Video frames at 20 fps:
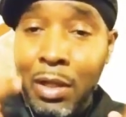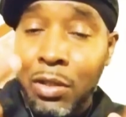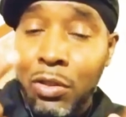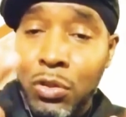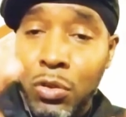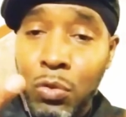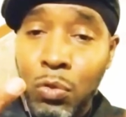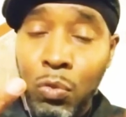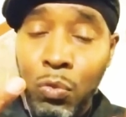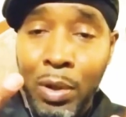
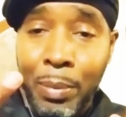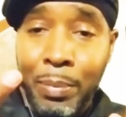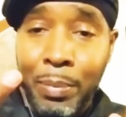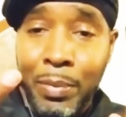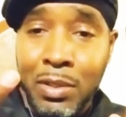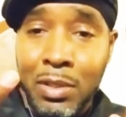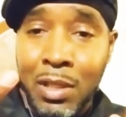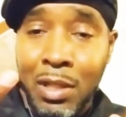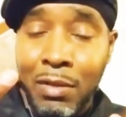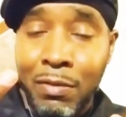2
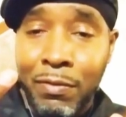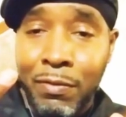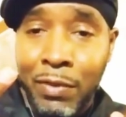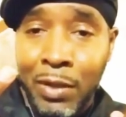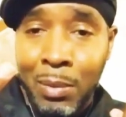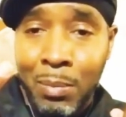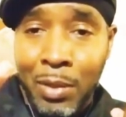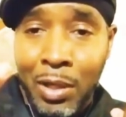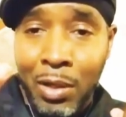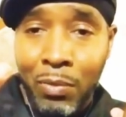represent a
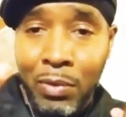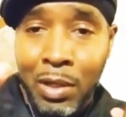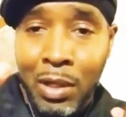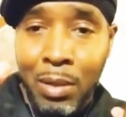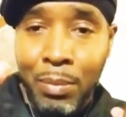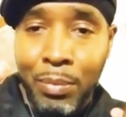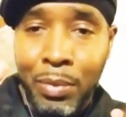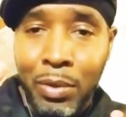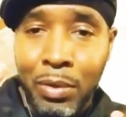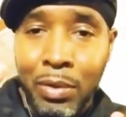female
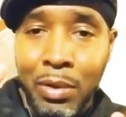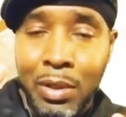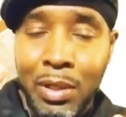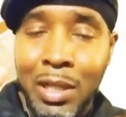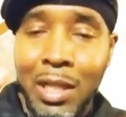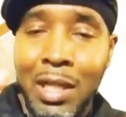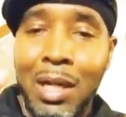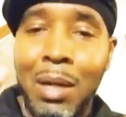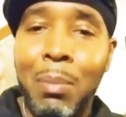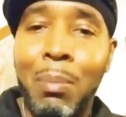number.
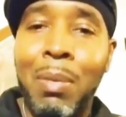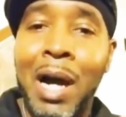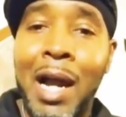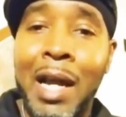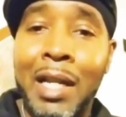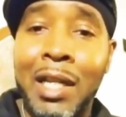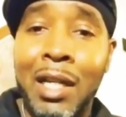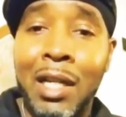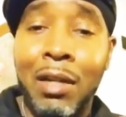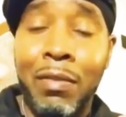The
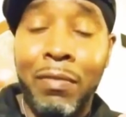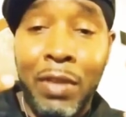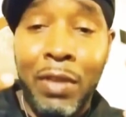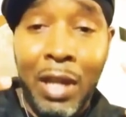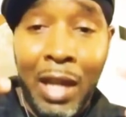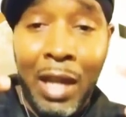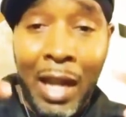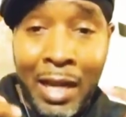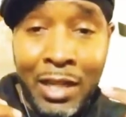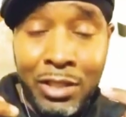combining of the
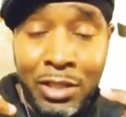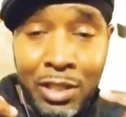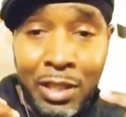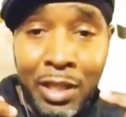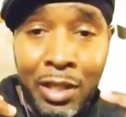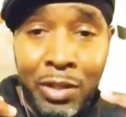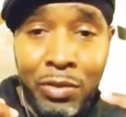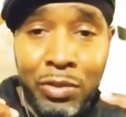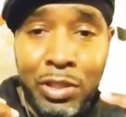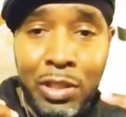ancient
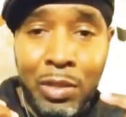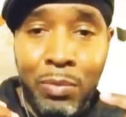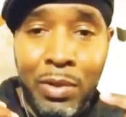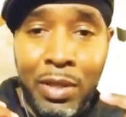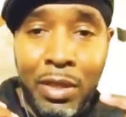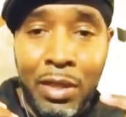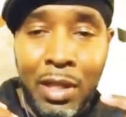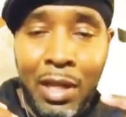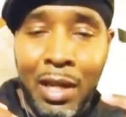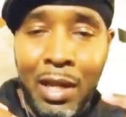energy
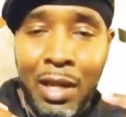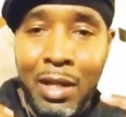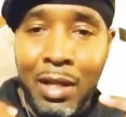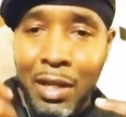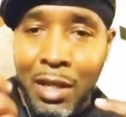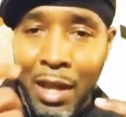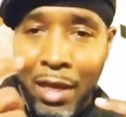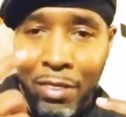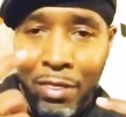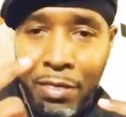within
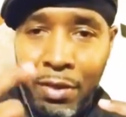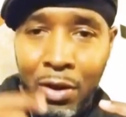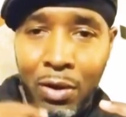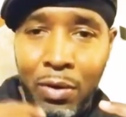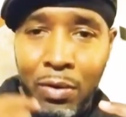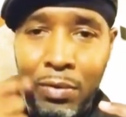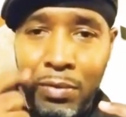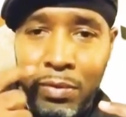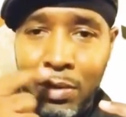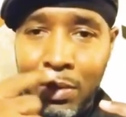that
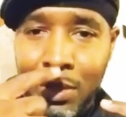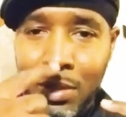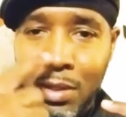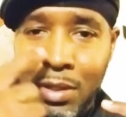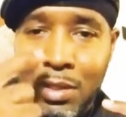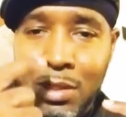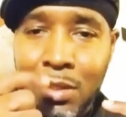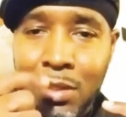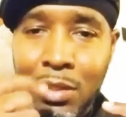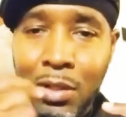third,
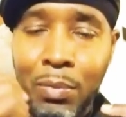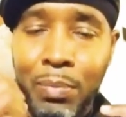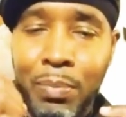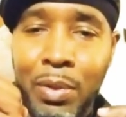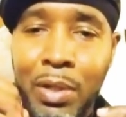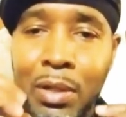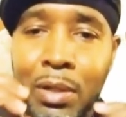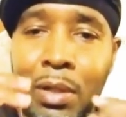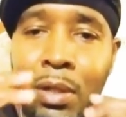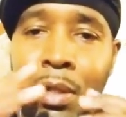the
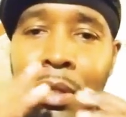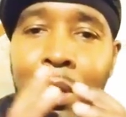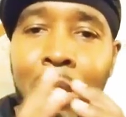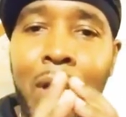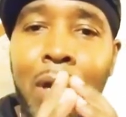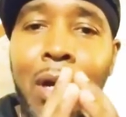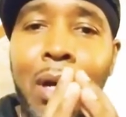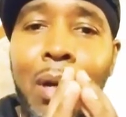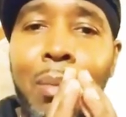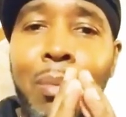serpent.
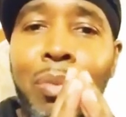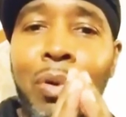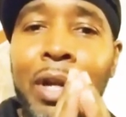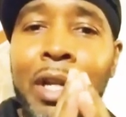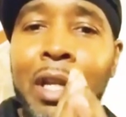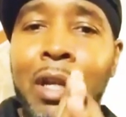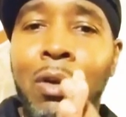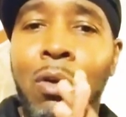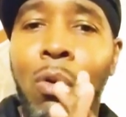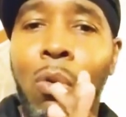
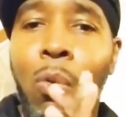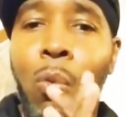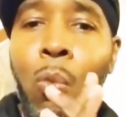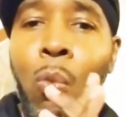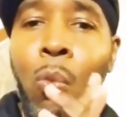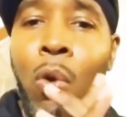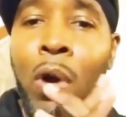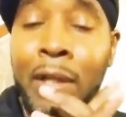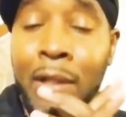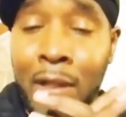bringing
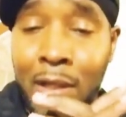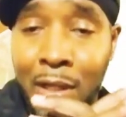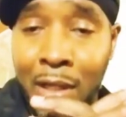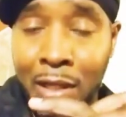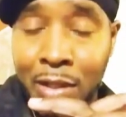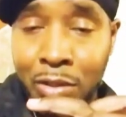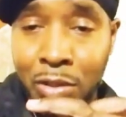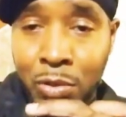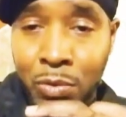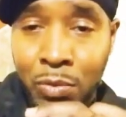1
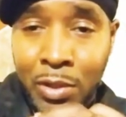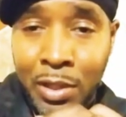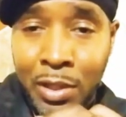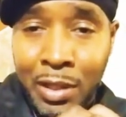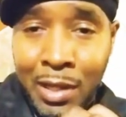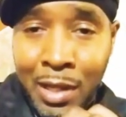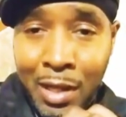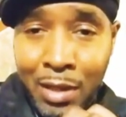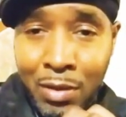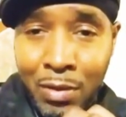and 2
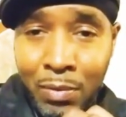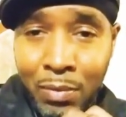together,